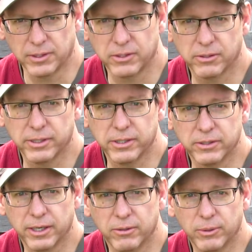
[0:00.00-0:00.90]
So I
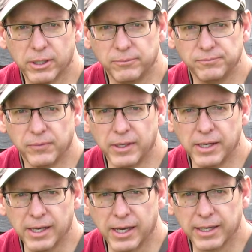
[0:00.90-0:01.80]
decided, well,
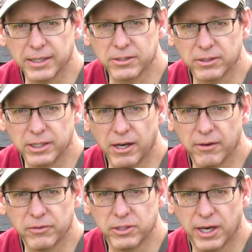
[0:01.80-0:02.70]
I guess I'll get
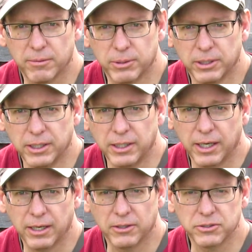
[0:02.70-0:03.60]
off the top
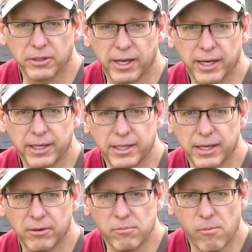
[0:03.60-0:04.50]
and I'll start heading
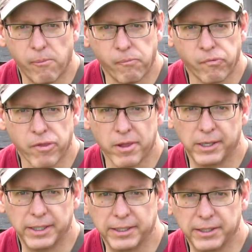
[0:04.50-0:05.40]
down,
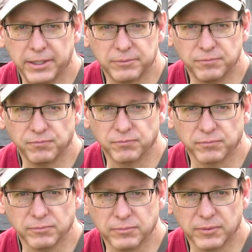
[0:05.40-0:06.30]
and then
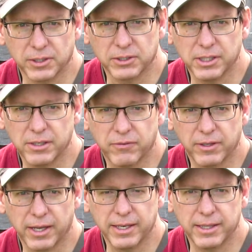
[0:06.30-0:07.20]
see if
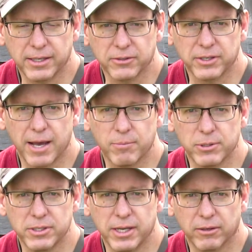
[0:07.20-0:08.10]
anything else
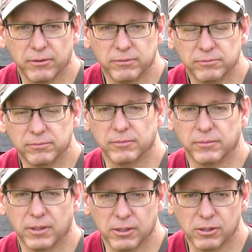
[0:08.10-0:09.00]
happens down
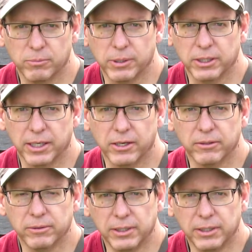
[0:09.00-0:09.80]
a little bit later.